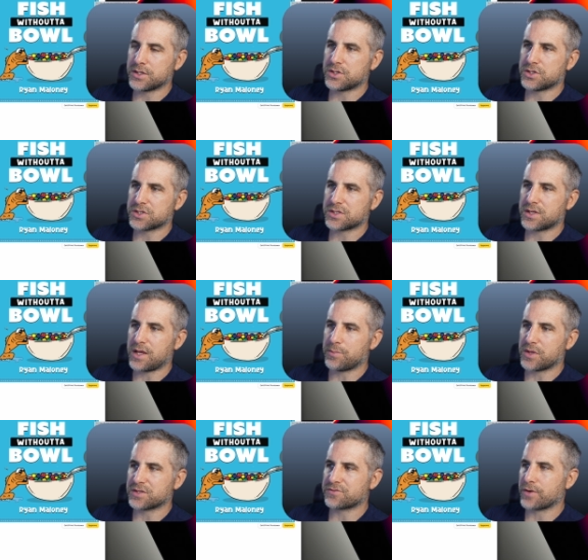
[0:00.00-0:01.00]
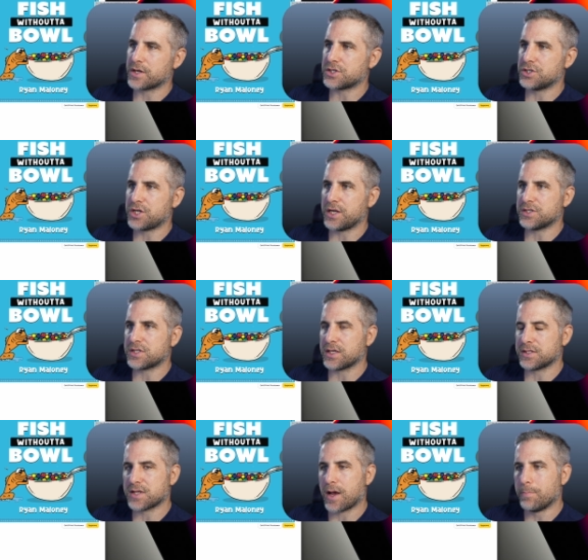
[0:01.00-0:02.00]
to just keep things fresh and change
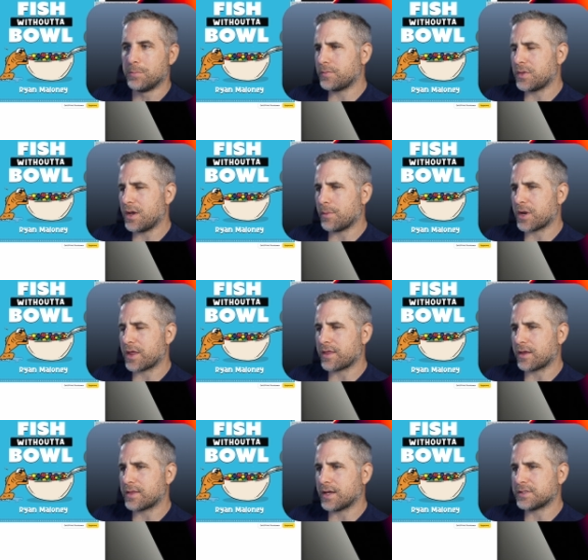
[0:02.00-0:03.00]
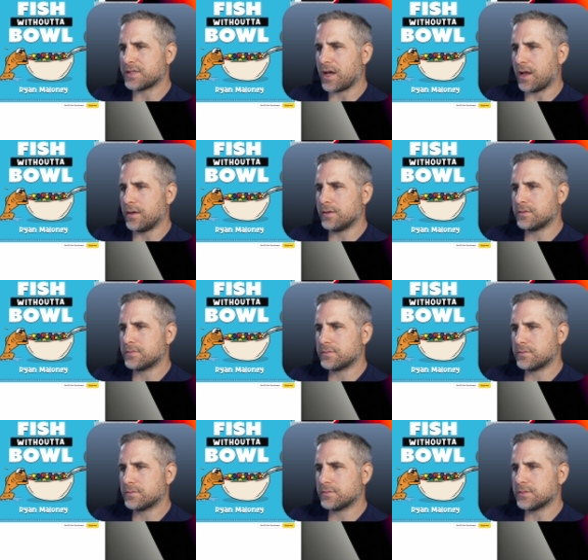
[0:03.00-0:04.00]
things up. Yeah, but I think that's it.
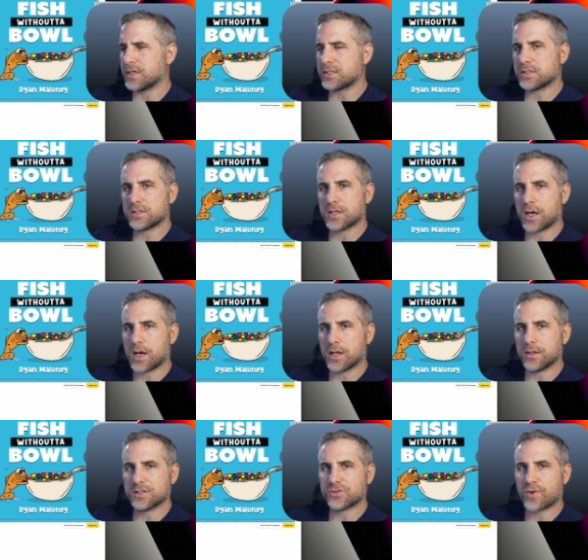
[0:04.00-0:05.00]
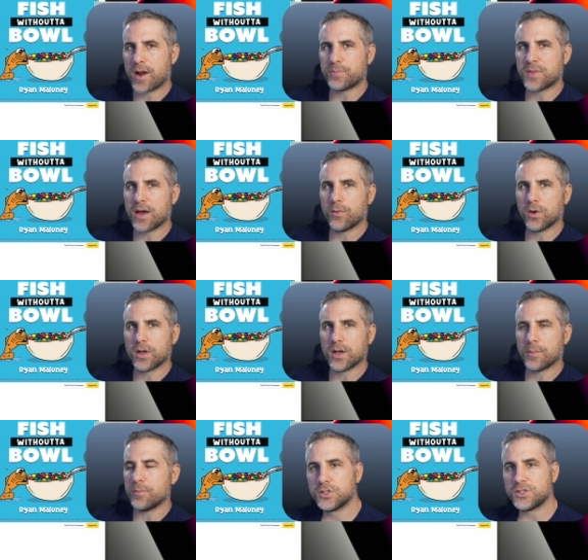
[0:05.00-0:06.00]
Let's uh, let's wrap that one
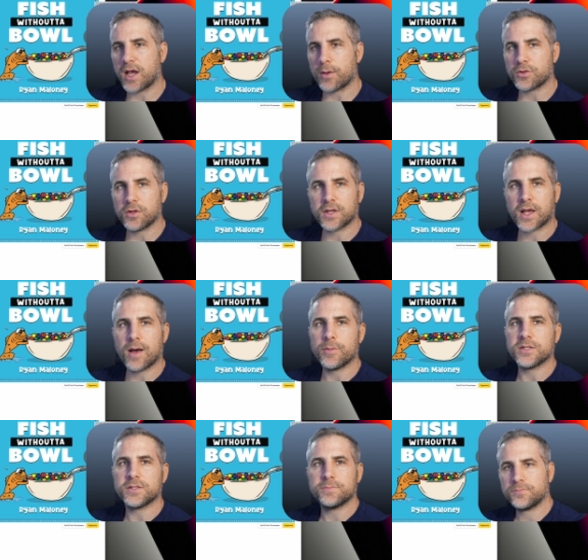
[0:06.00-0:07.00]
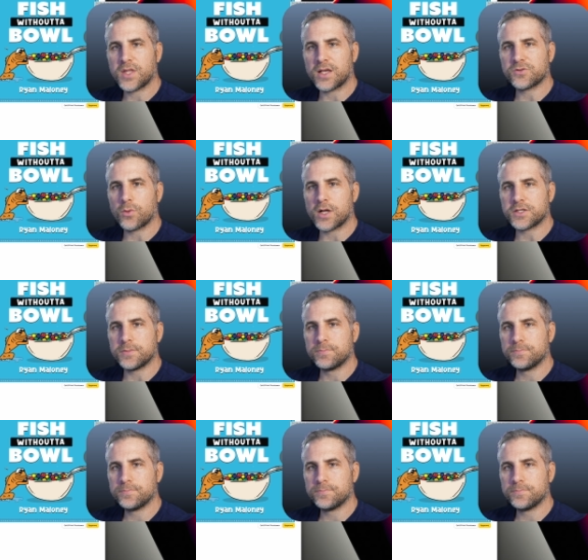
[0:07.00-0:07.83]
up. Chat with you in the comments. Thanks for watching.